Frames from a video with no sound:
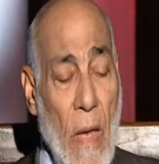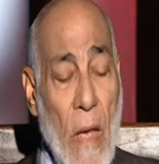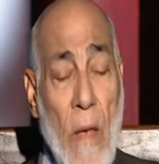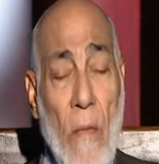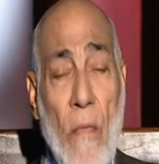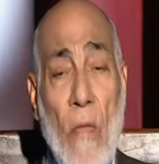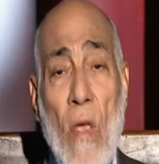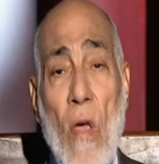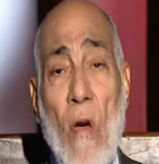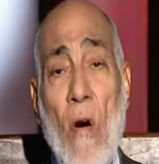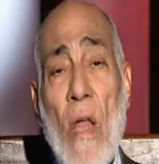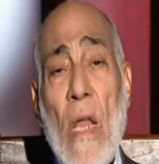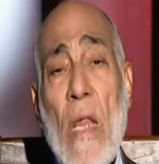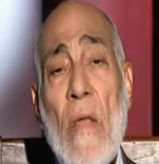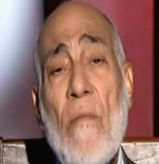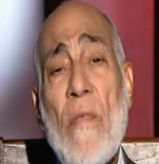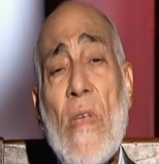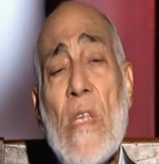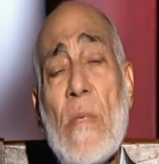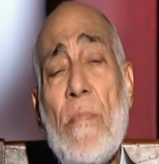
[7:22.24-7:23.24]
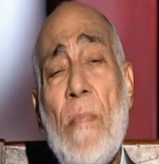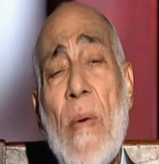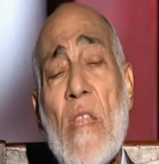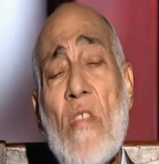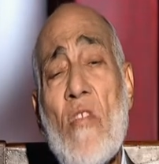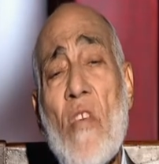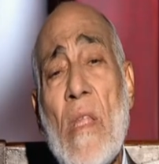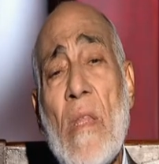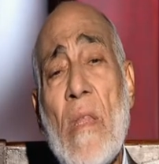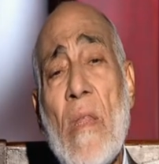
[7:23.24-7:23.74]
the olive is
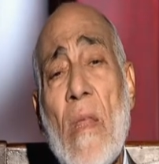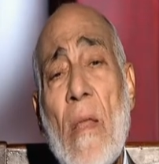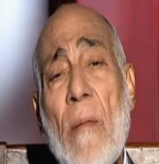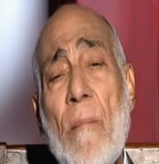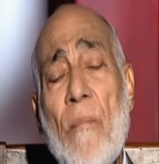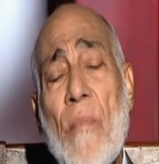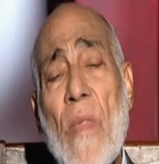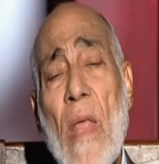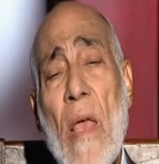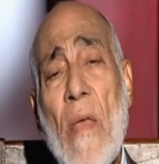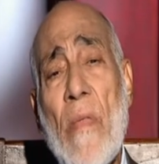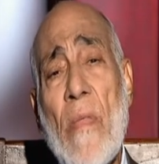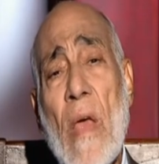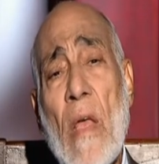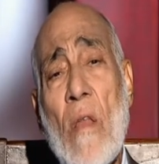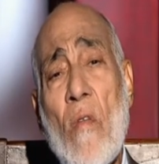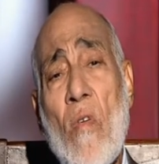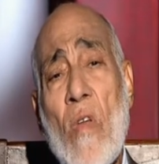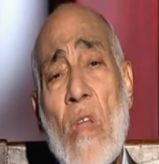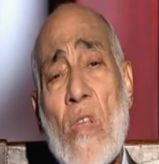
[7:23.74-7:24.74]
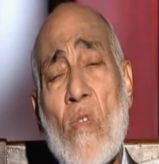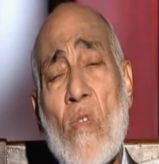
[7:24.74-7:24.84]
mentioned in the glorious